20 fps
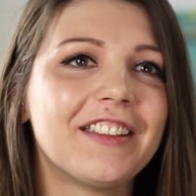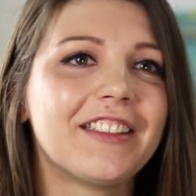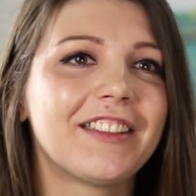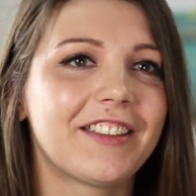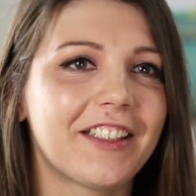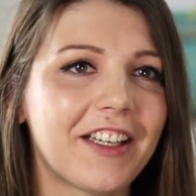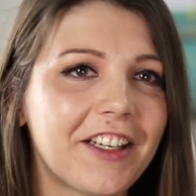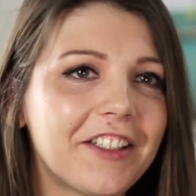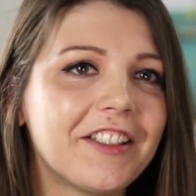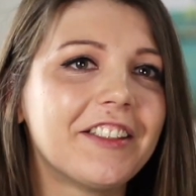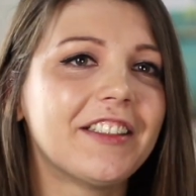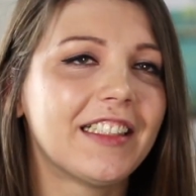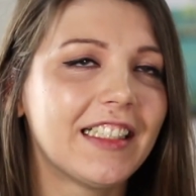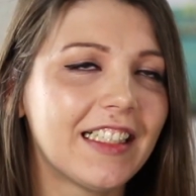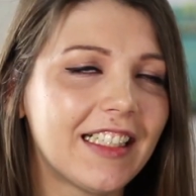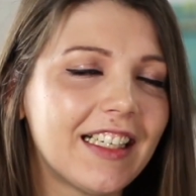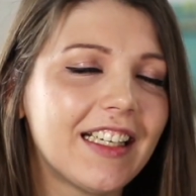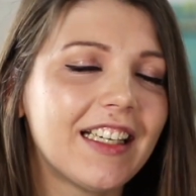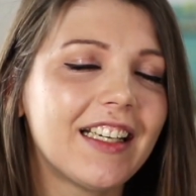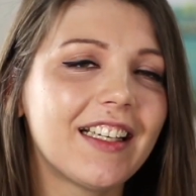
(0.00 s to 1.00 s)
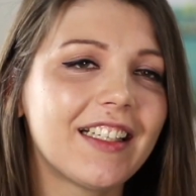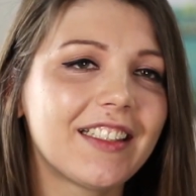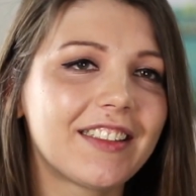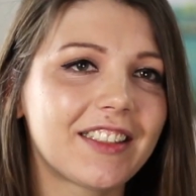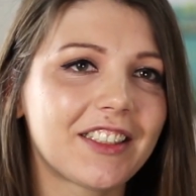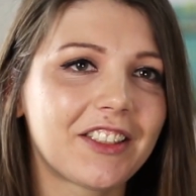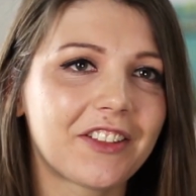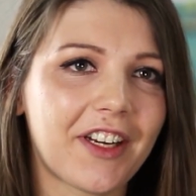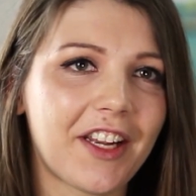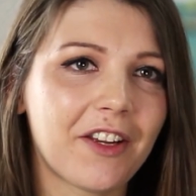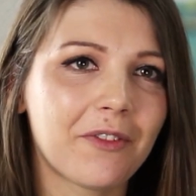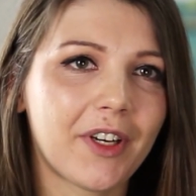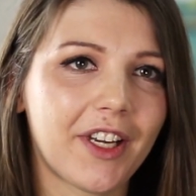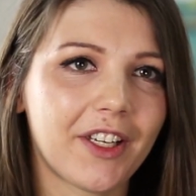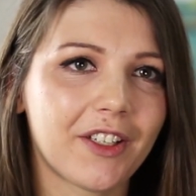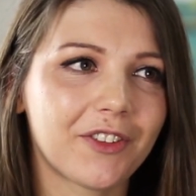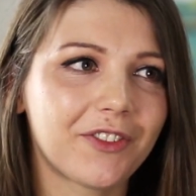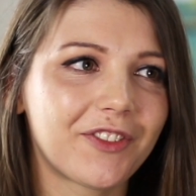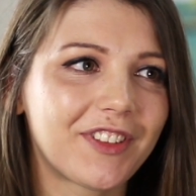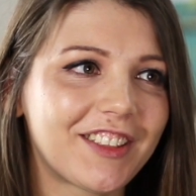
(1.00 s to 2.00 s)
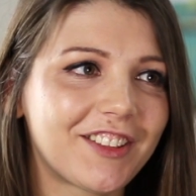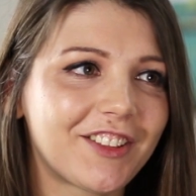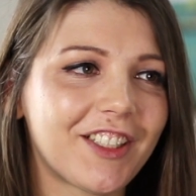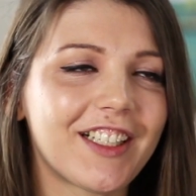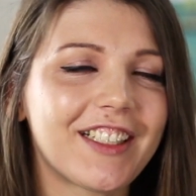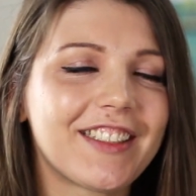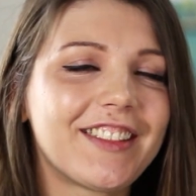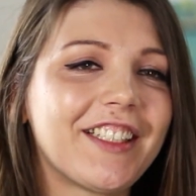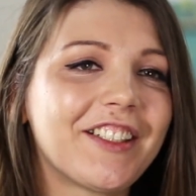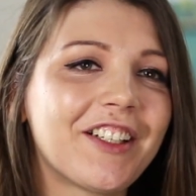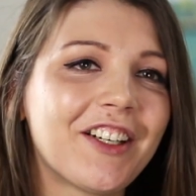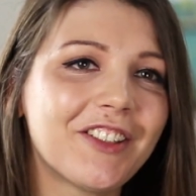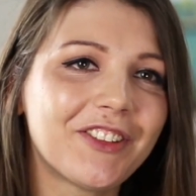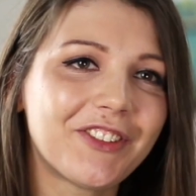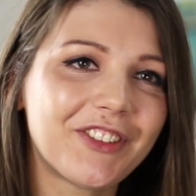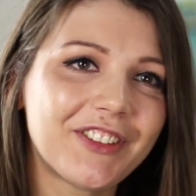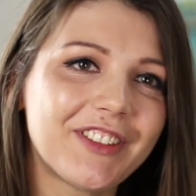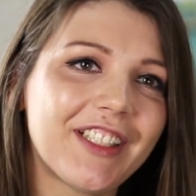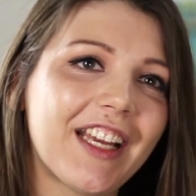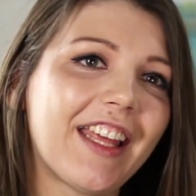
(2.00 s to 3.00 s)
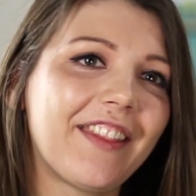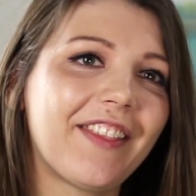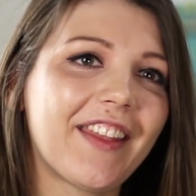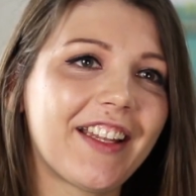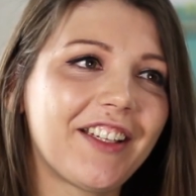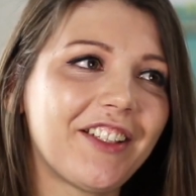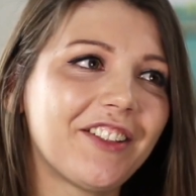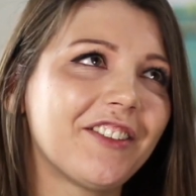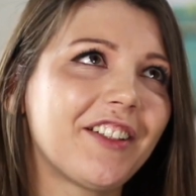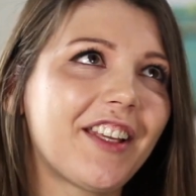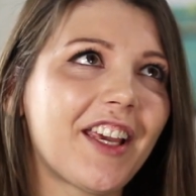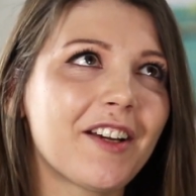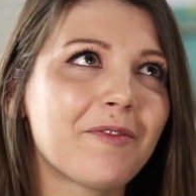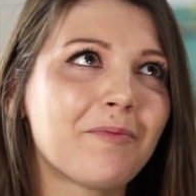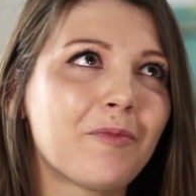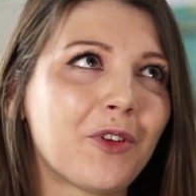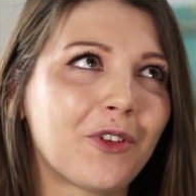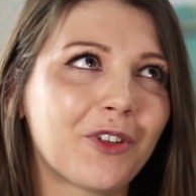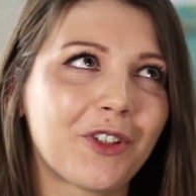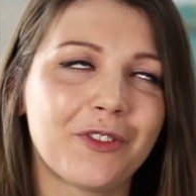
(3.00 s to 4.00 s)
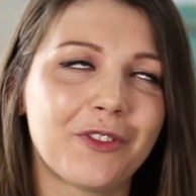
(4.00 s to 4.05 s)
So it's a great way of starting off, and then you get more